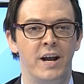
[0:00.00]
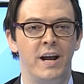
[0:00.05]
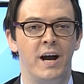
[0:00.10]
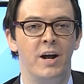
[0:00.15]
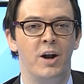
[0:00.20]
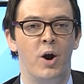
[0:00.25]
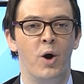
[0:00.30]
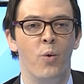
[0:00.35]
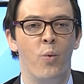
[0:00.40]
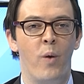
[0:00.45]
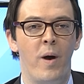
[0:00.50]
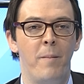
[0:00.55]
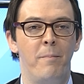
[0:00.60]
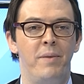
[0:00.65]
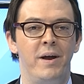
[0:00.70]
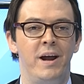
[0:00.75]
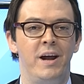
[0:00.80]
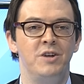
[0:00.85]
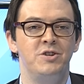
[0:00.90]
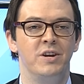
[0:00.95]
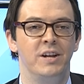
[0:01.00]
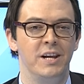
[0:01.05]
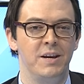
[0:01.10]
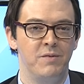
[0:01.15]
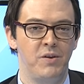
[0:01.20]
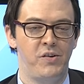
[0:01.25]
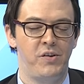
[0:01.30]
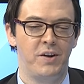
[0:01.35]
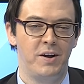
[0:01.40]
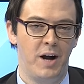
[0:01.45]
out our webpage and leave
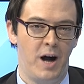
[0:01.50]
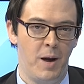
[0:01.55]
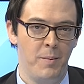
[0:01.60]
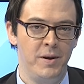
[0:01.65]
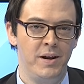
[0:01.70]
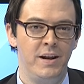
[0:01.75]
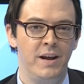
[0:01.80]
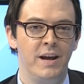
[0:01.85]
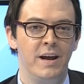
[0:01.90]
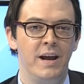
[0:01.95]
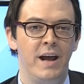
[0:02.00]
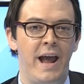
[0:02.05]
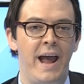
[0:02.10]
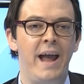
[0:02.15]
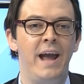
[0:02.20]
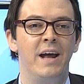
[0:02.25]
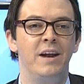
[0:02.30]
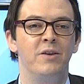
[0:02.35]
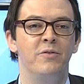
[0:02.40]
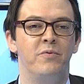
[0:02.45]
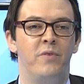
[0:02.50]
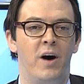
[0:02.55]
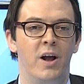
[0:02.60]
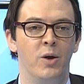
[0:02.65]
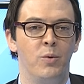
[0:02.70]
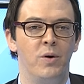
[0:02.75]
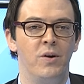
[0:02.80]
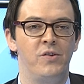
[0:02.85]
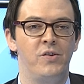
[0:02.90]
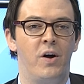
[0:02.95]
us a comment, and to
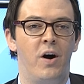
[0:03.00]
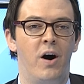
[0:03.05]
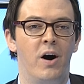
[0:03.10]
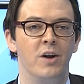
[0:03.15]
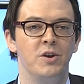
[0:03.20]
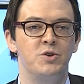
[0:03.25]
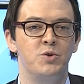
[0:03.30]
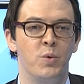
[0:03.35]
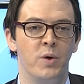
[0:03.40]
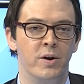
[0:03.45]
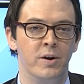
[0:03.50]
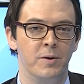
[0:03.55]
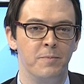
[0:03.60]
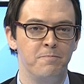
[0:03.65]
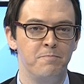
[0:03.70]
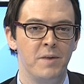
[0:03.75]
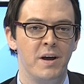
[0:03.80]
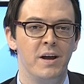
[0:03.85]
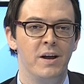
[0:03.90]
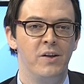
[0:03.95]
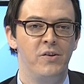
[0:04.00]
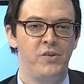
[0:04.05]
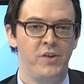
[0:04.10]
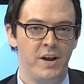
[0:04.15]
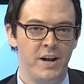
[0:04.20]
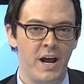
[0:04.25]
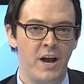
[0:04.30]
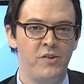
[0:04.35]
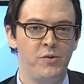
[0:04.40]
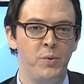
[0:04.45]
follow us on Twitter. See
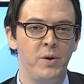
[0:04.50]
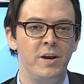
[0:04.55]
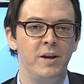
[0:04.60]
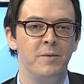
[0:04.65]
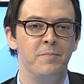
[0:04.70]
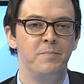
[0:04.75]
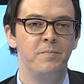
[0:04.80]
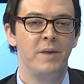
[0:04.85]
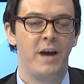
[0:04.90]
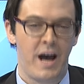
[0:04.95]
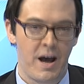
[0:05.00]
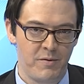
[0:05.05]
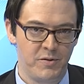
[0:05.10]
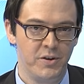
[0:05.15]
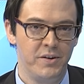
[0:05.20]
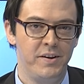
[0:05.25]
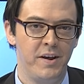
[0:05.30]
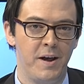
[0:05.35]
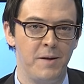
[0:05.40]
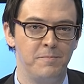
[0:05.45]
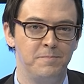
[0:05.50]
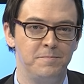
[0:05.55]
you next week after 10.